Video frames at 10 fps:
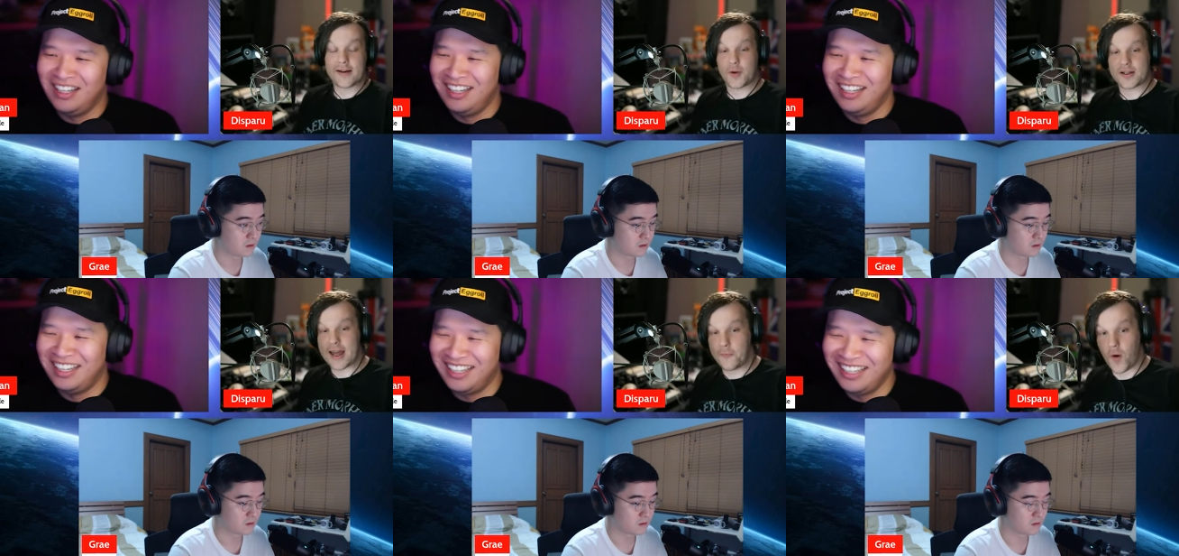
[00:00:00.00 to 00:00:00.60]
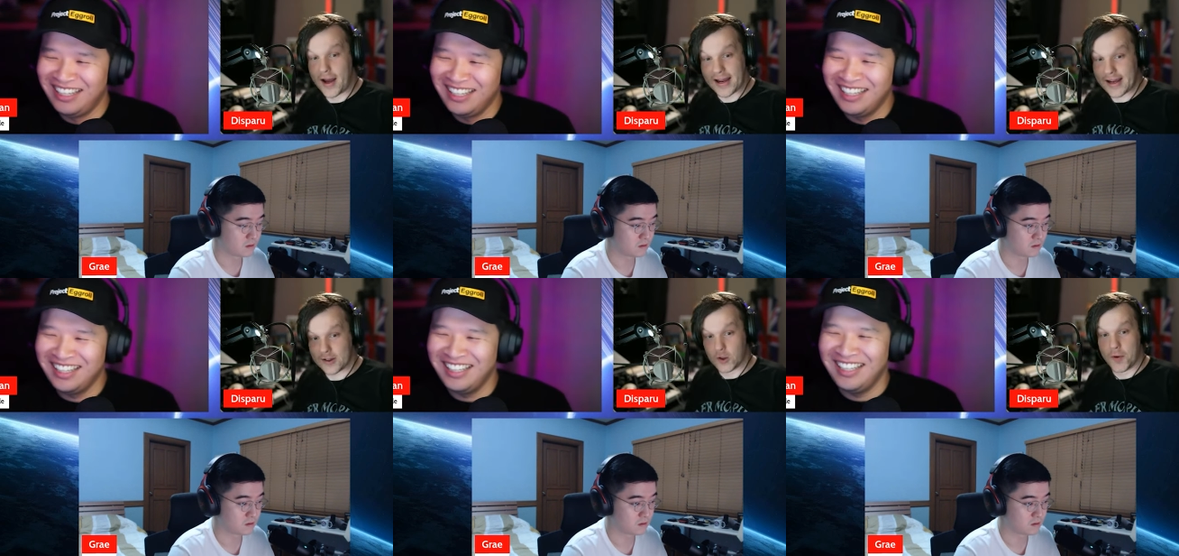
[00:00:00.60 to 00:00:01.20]
Speaker 1: to ask them why I
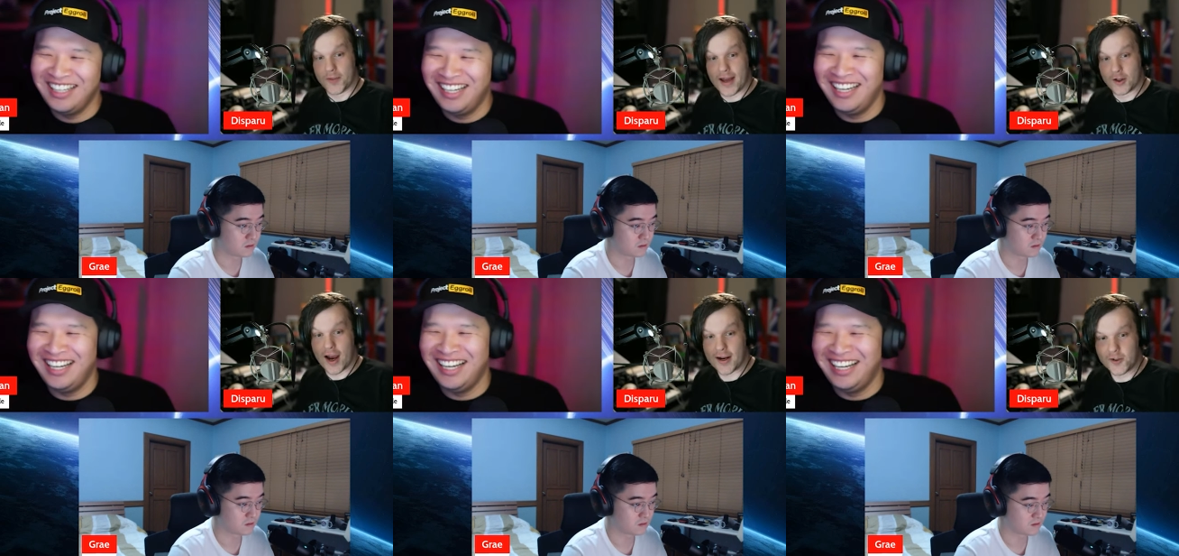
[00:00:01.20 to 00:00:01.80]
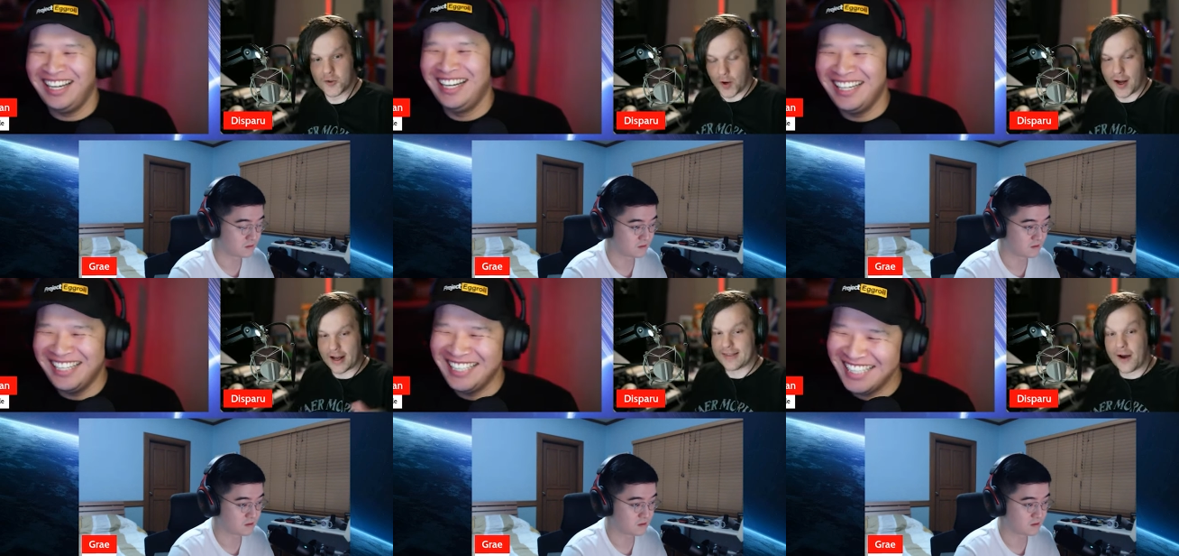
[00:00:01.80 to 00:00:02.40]
ended up on their channels,
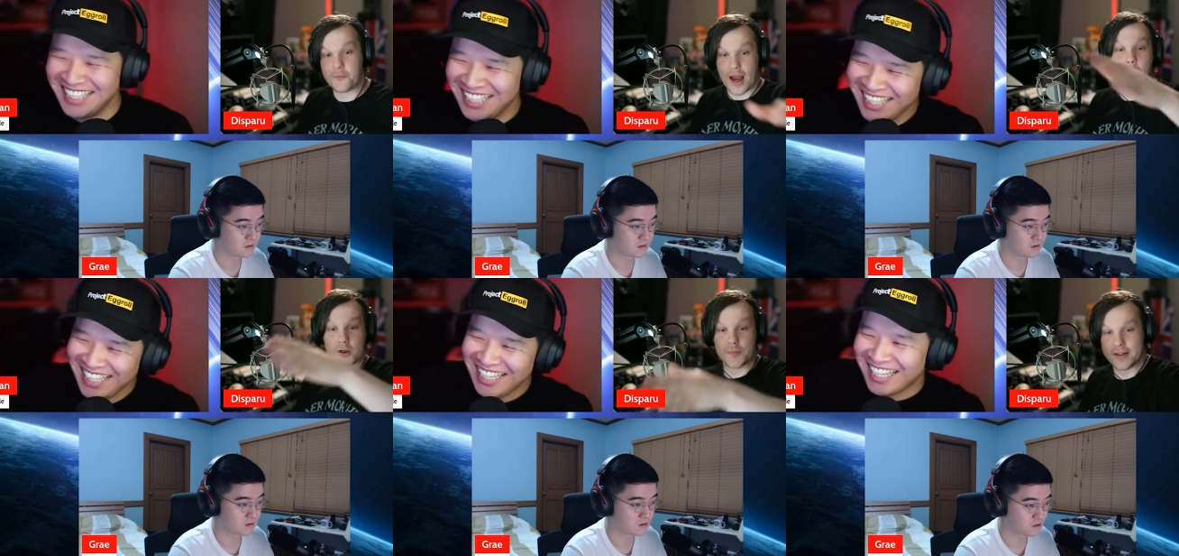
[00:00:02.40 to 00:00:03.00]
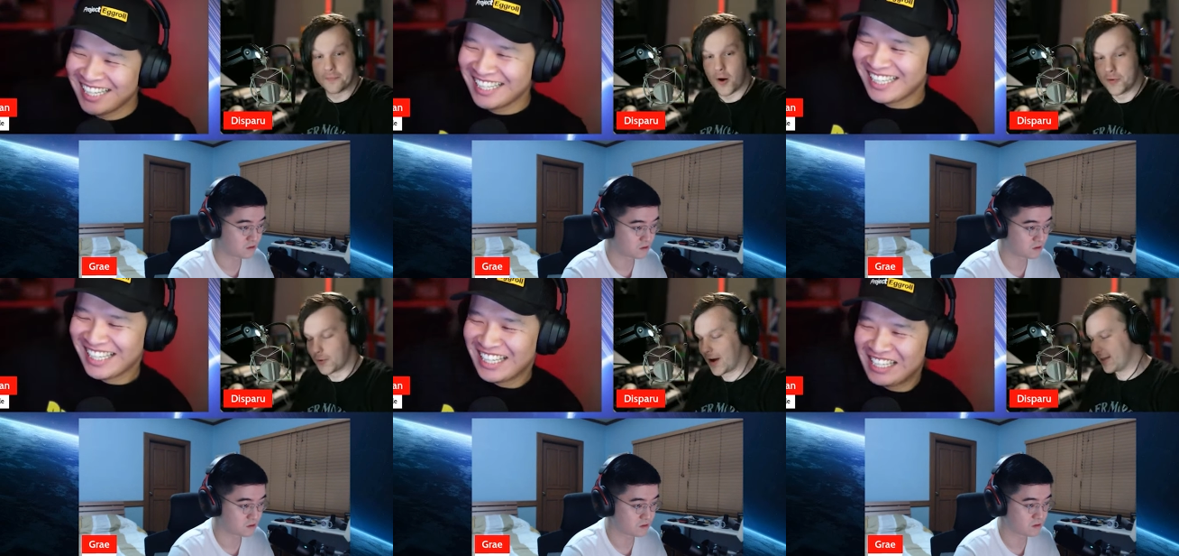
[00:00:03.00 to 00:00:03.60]
but that that would have been the
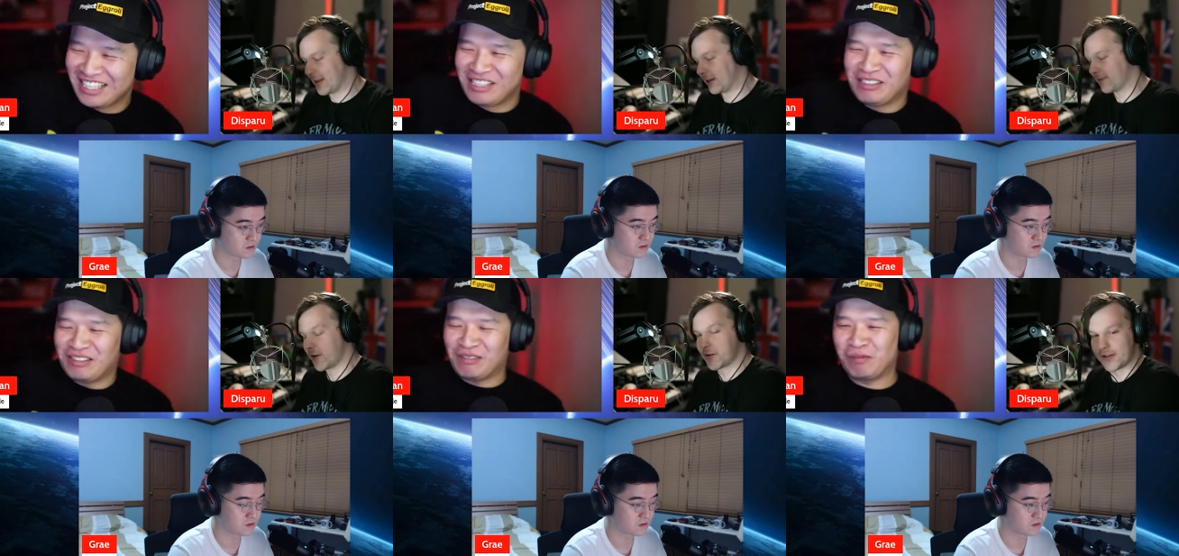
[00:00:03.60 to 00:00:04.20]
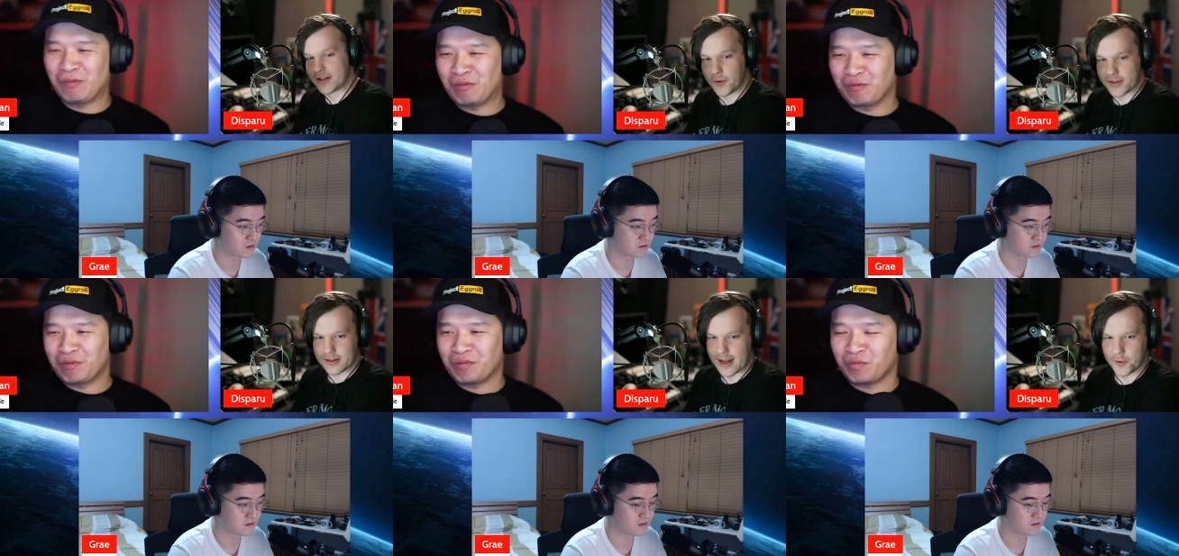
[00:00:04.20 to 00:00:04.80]
moment where like the first video
Speaker 2: I
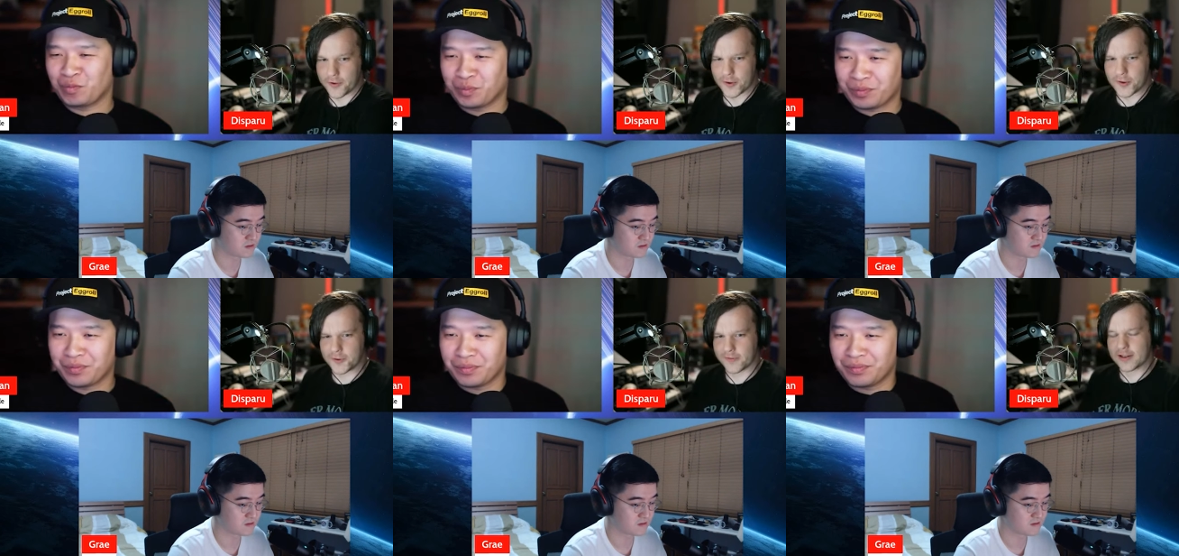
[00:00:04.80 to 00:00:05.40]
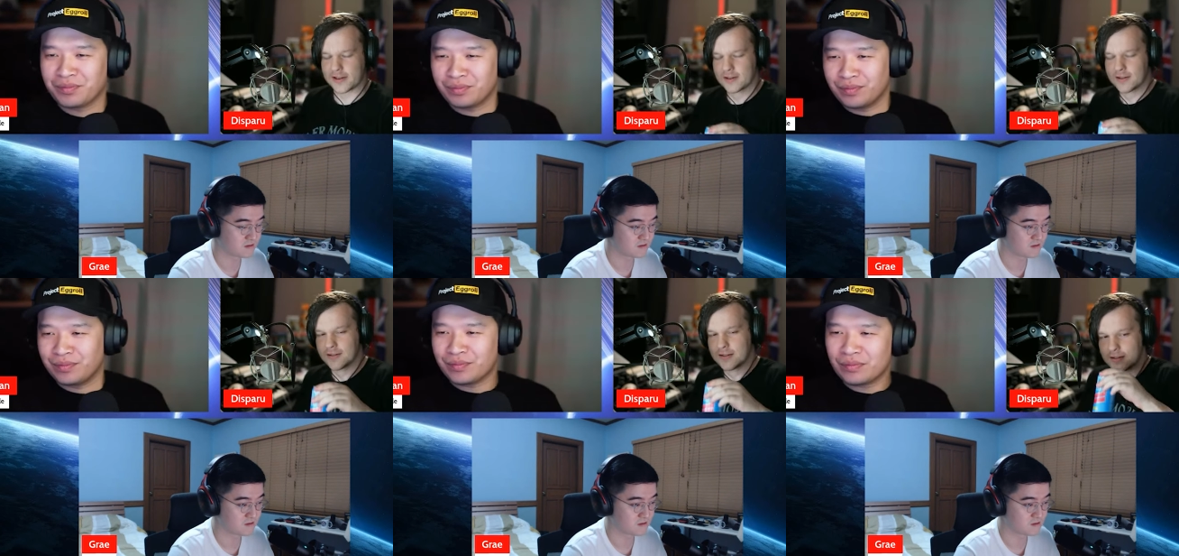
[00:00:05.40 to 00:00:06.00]
think anyone saw really.
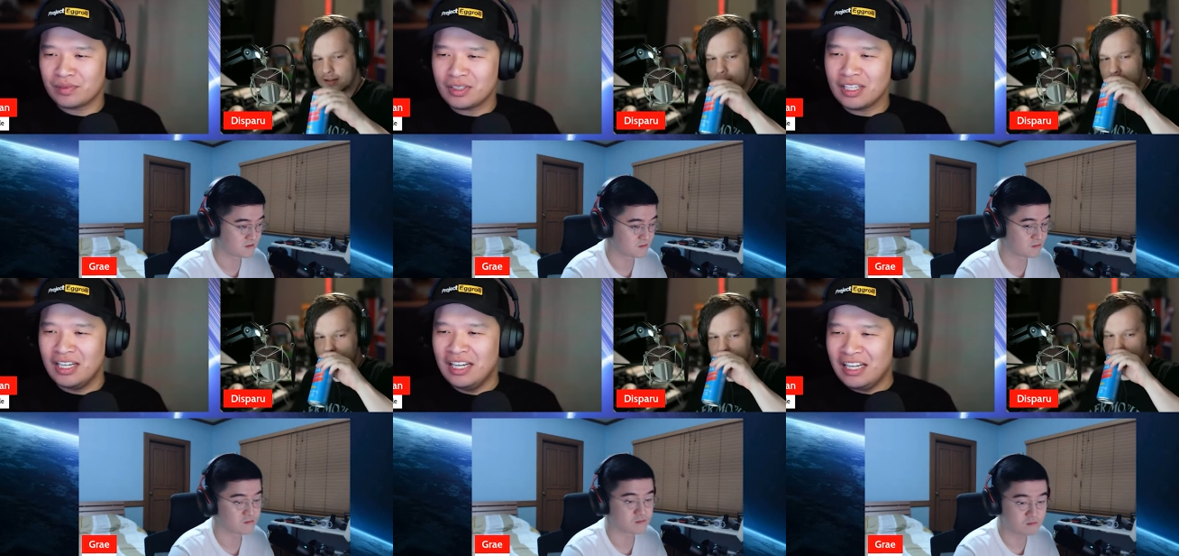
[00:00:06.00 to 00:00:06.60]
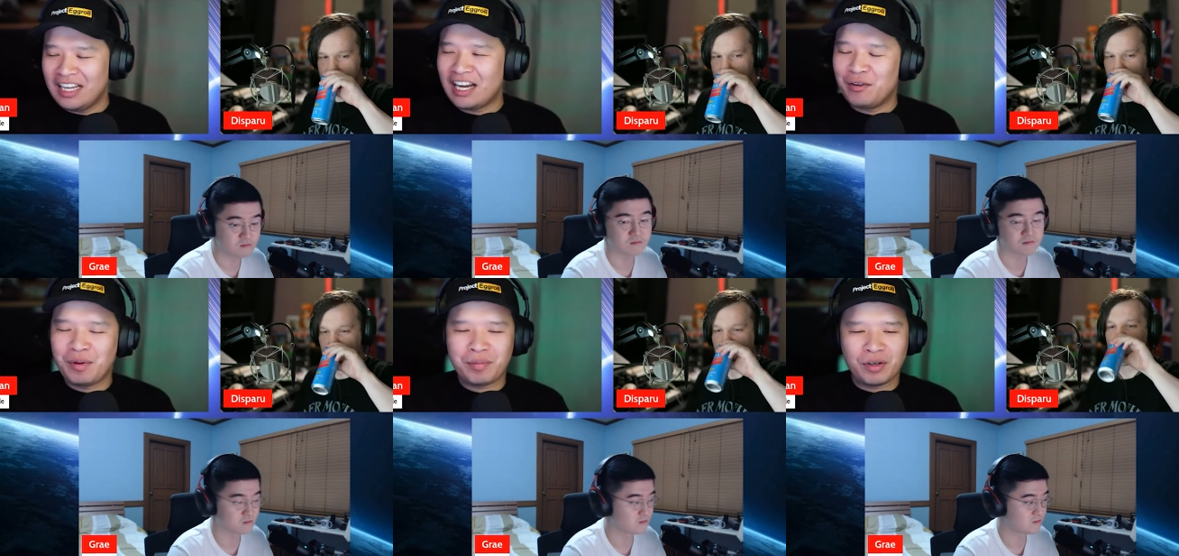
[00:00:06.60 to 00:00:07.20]
Yeah, I
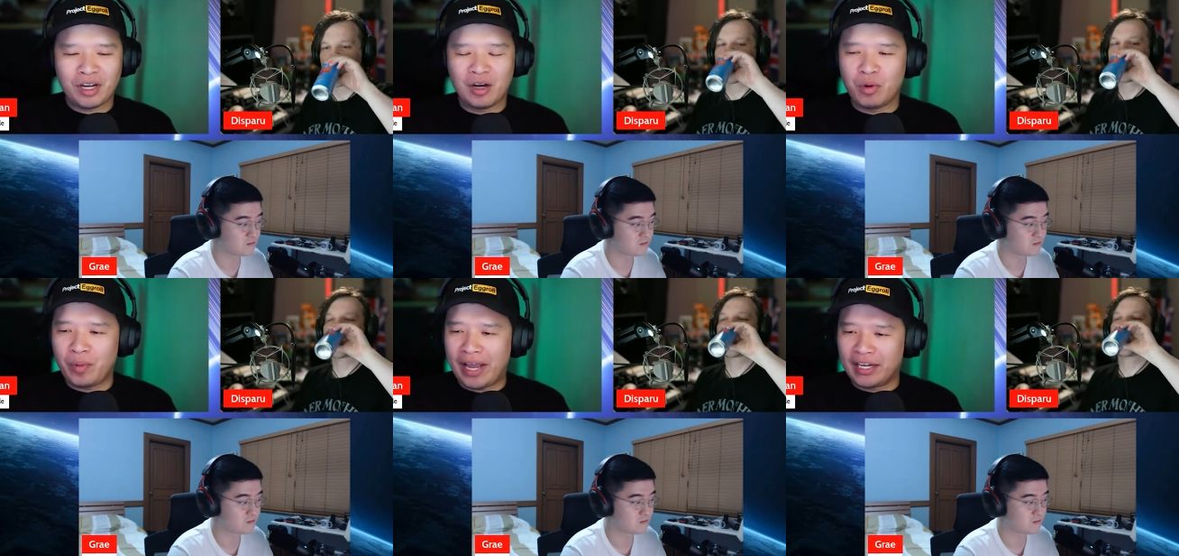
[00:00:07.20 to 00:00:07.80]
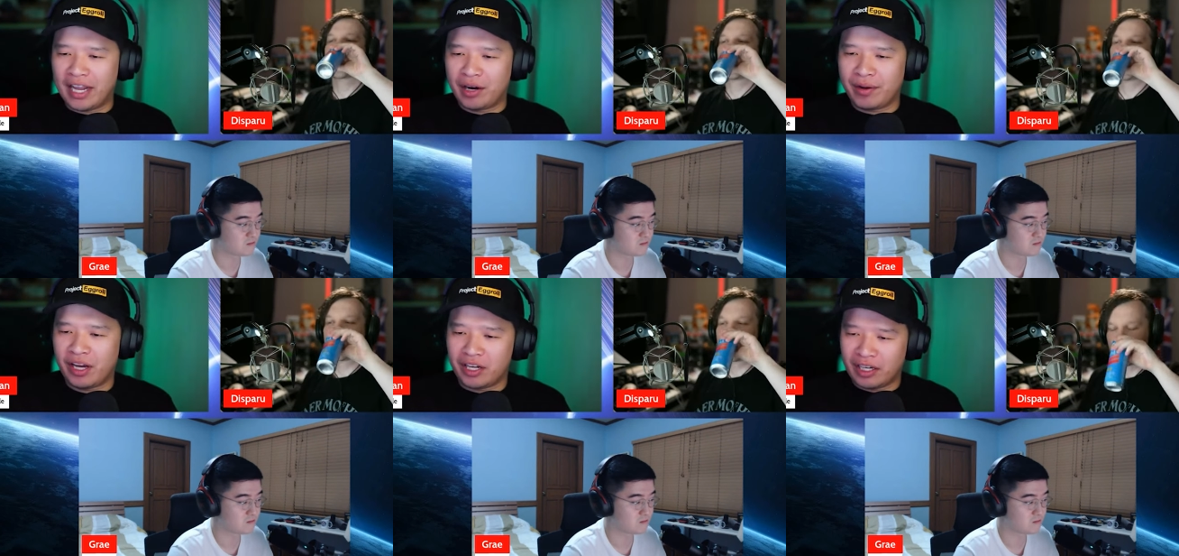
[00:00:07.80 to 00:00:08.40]
remember uh, when we had
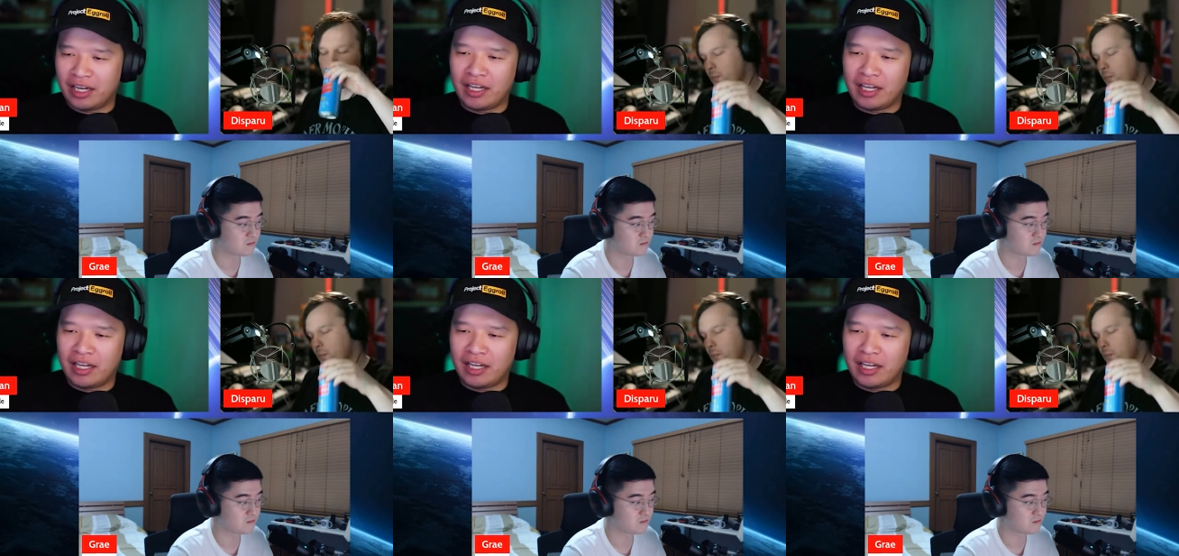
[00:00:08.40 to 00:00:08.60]
Gary on, and